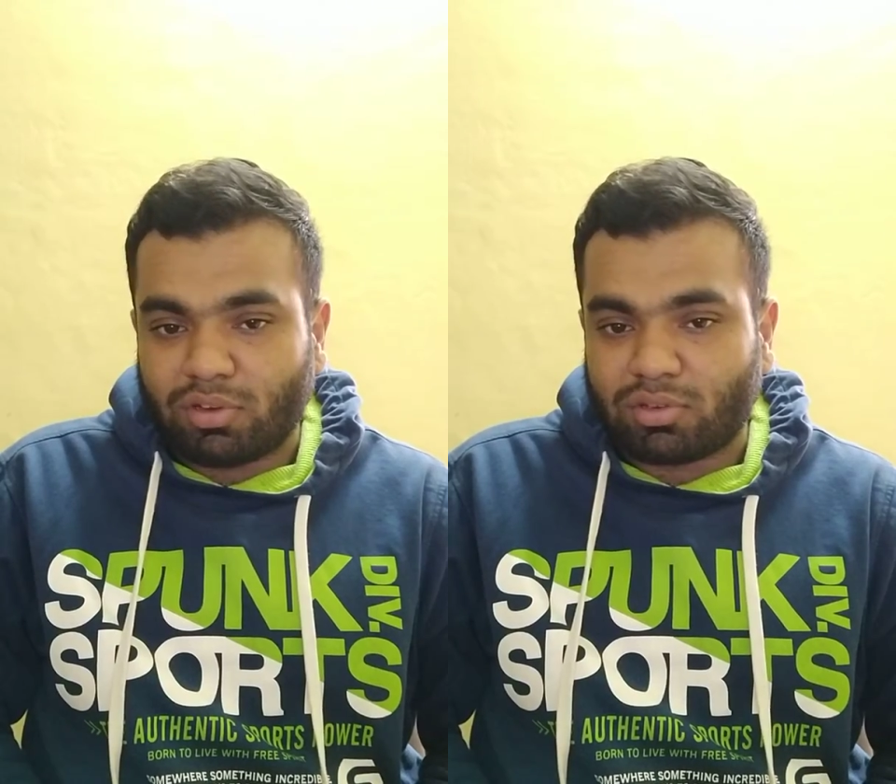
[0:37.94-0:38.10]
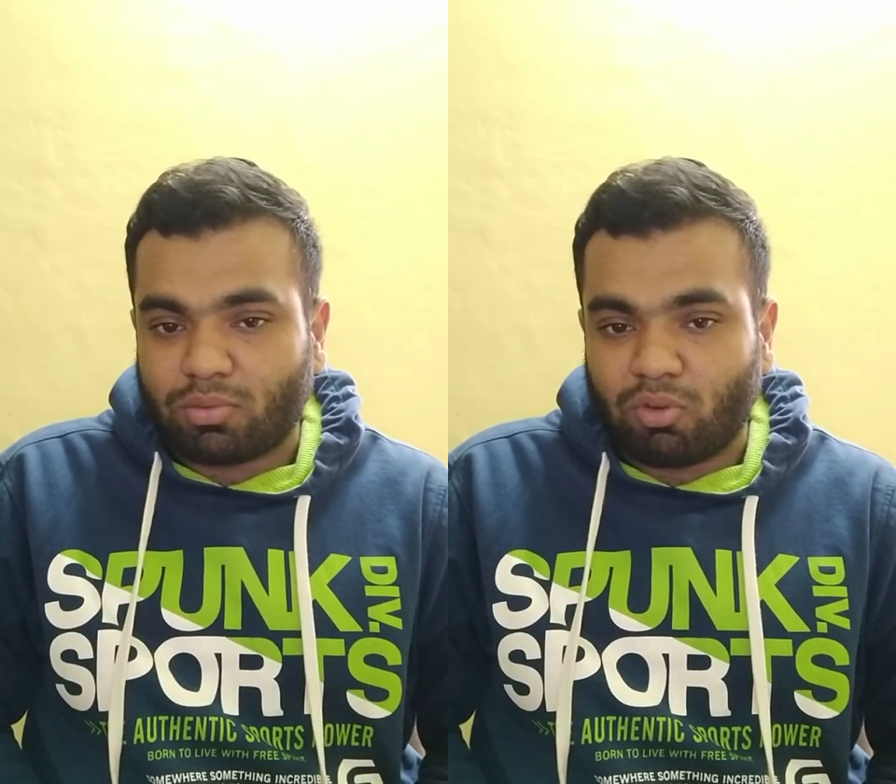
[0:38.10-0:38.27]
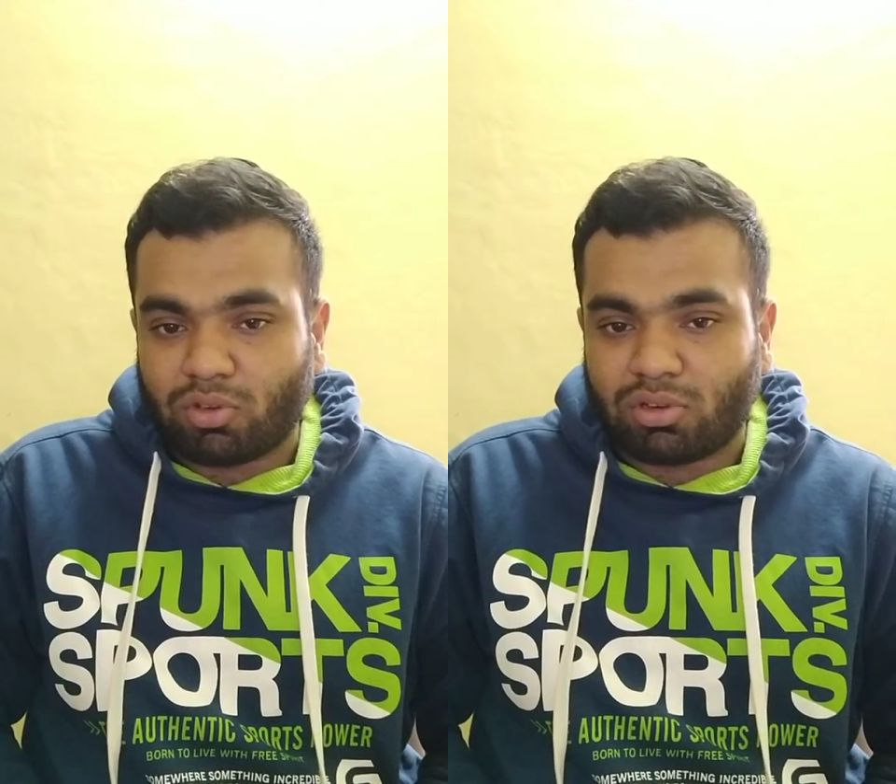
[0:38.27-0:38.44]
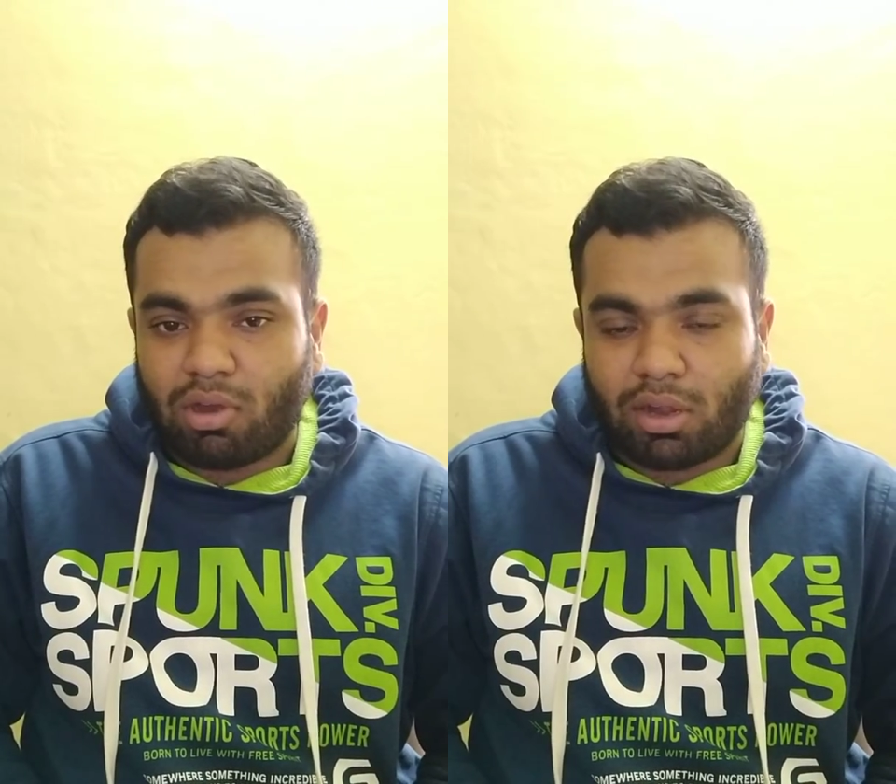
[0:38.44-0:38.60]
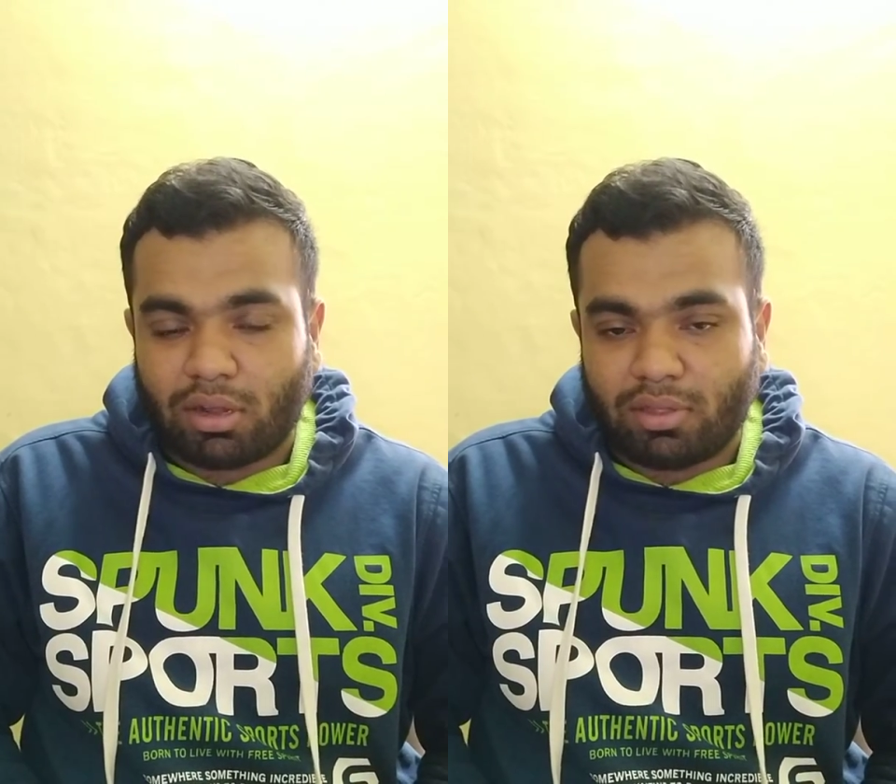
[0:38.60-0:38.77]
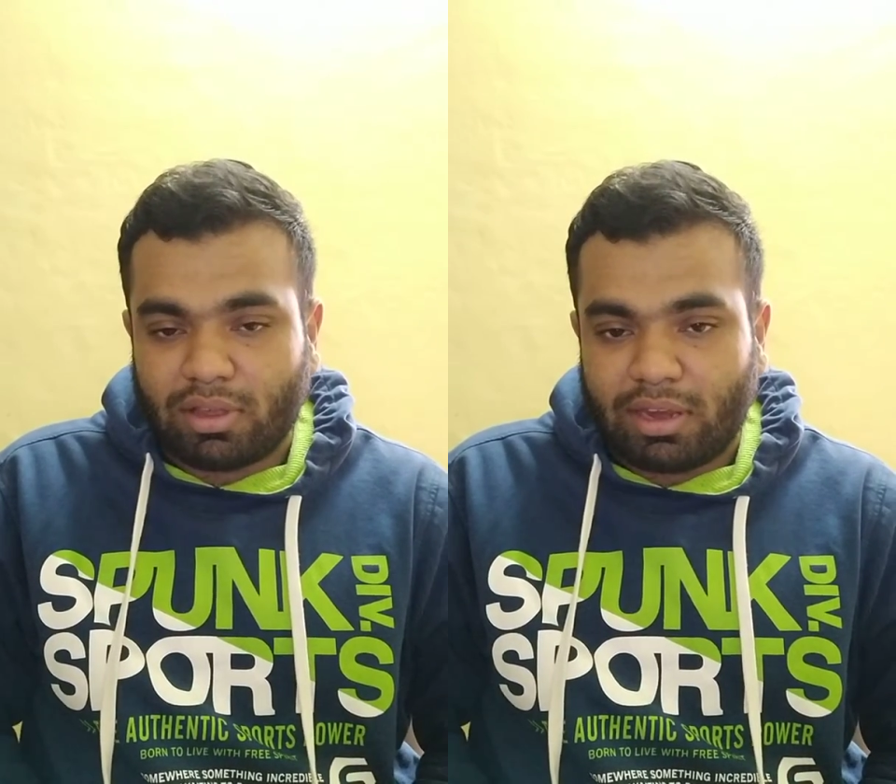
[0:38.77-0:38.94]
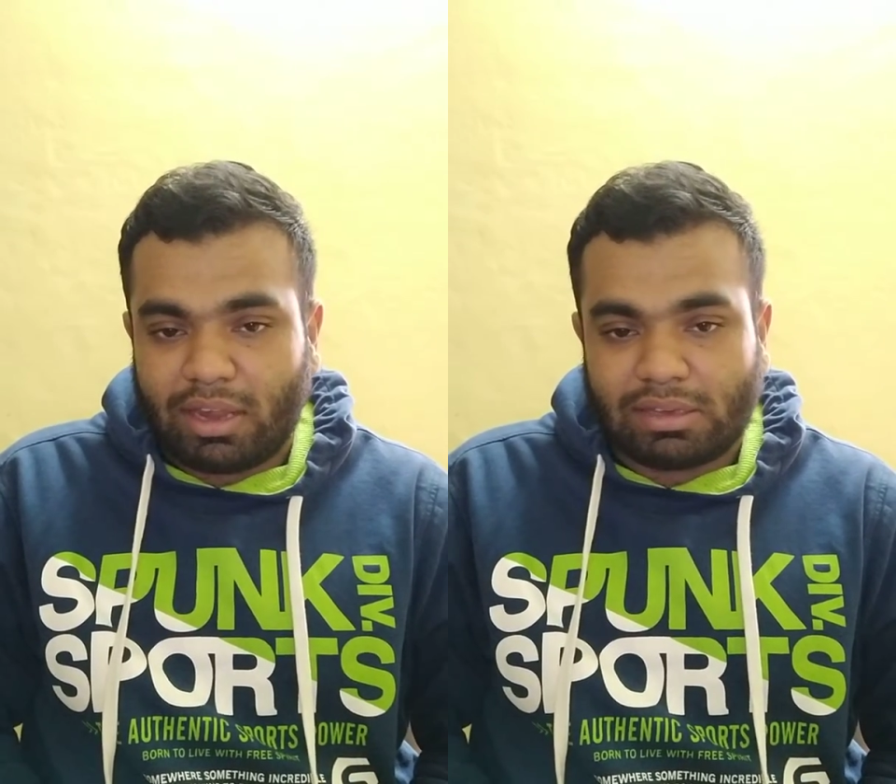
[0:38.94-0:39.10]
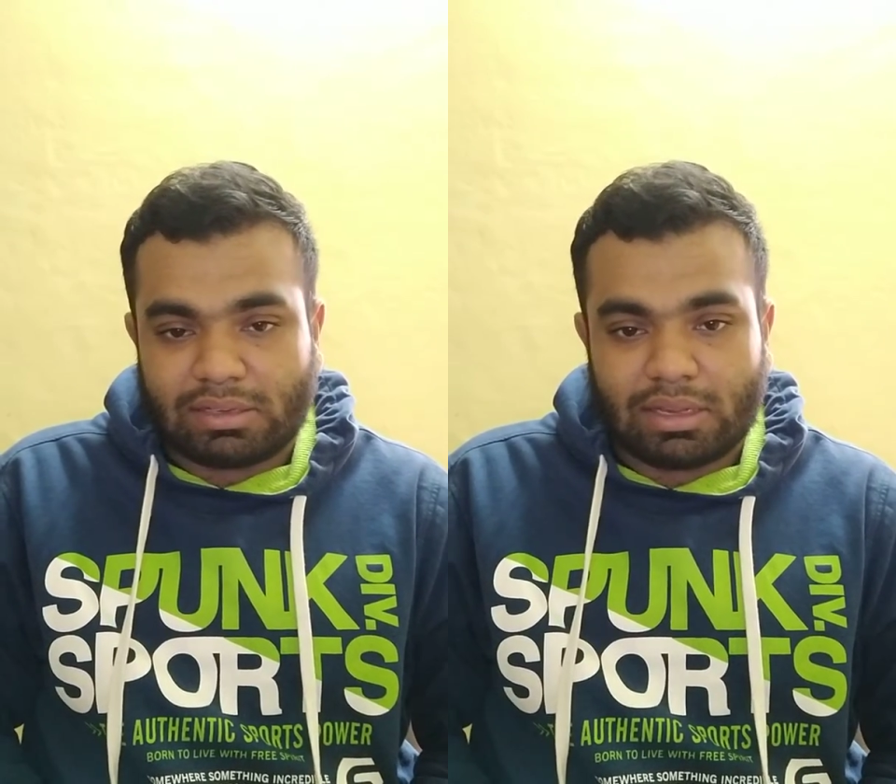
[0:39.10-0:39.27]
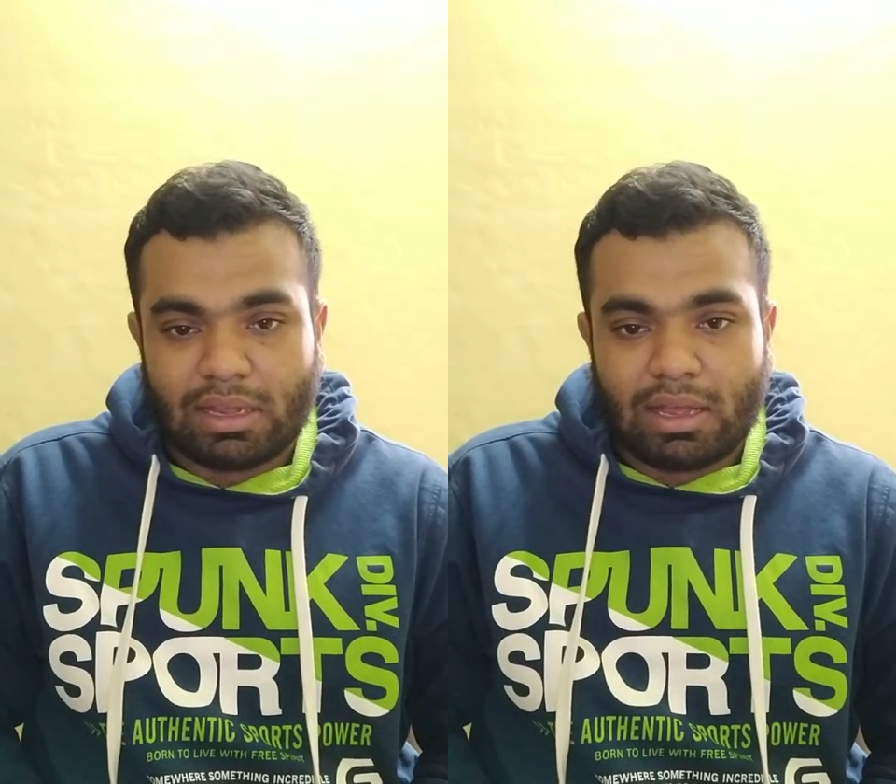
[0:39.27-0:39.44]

was caught on the crease,